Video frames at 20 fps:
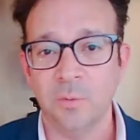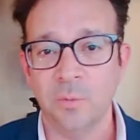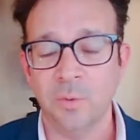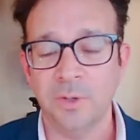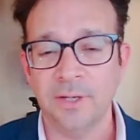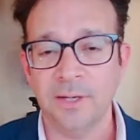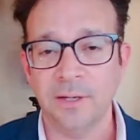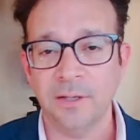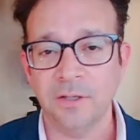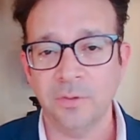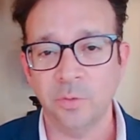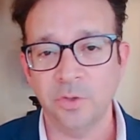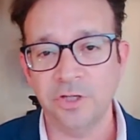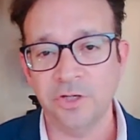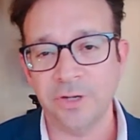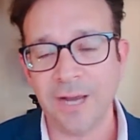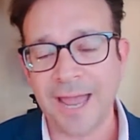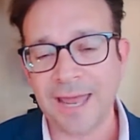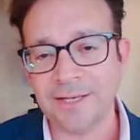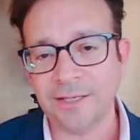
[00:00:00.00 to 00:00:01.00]
When
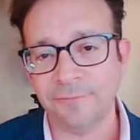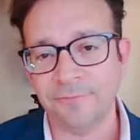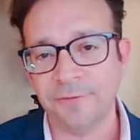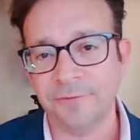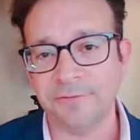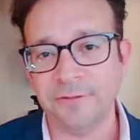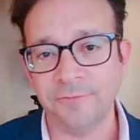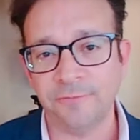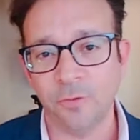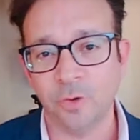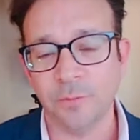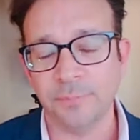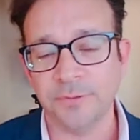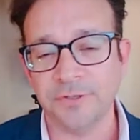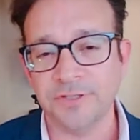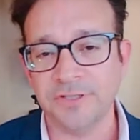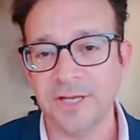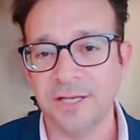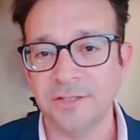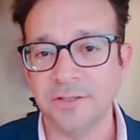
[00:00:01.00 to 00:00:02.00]
you're adding
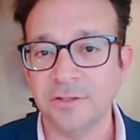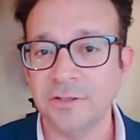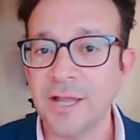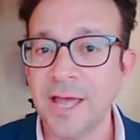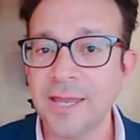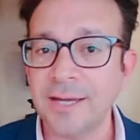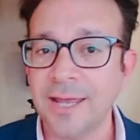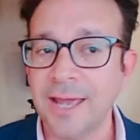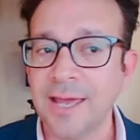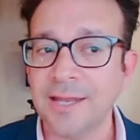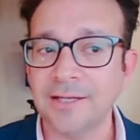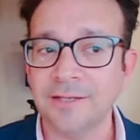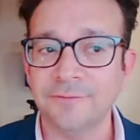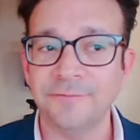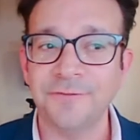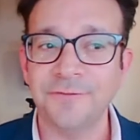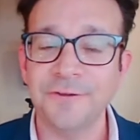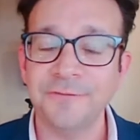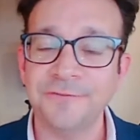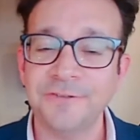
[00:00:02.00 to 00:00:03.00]
54%, you're not adding
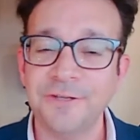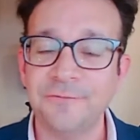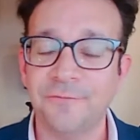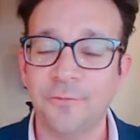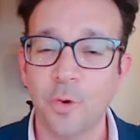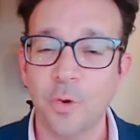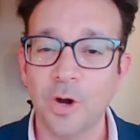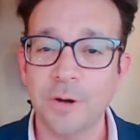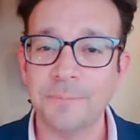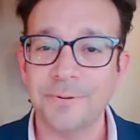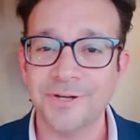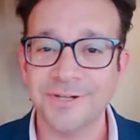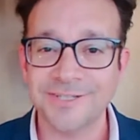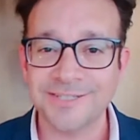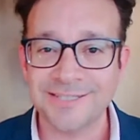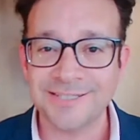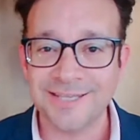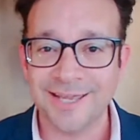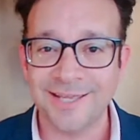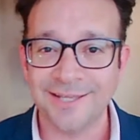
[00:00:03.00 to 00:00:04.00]

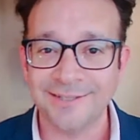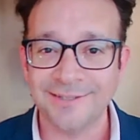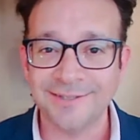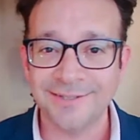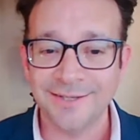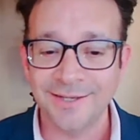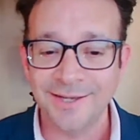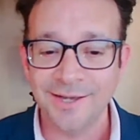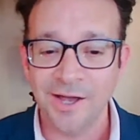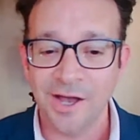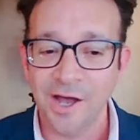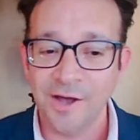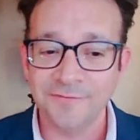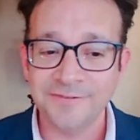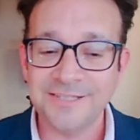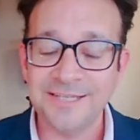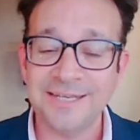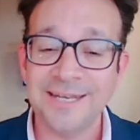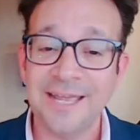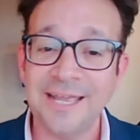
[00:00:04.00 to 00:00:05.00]
54%
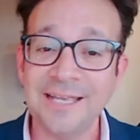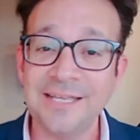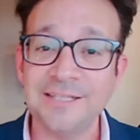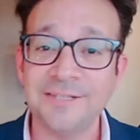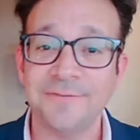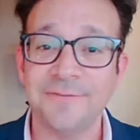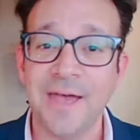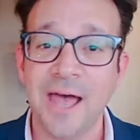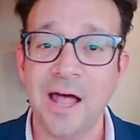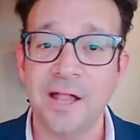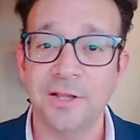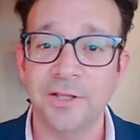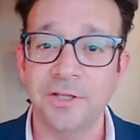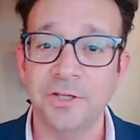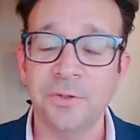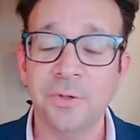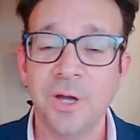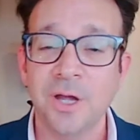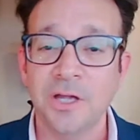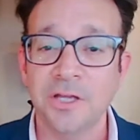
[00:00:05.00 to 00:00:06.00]
of today's
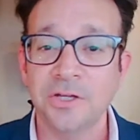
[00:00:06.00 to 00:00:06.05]
value.